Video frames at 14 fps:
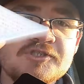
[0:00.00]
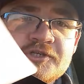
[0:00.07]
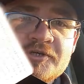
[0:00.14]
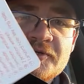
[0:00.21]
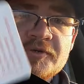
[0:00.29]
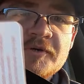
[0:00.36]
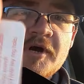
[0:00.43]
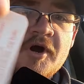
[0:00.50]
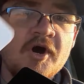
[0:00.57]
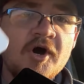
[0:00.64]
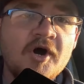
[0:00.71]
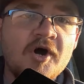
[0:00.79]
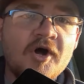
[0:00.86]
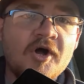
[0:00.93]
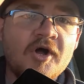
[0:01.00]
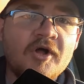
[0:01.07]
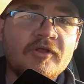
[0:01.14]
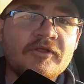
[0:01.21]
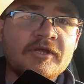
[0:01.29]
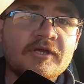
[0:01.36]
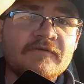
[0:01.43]
you
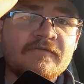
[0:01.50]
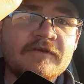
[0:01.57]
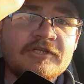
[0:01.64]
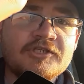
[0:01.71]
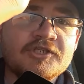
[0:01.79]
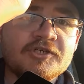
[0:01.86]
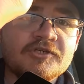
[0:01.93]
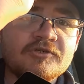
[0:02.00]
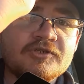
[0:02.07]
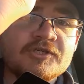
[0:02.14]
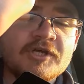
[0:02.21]
all the features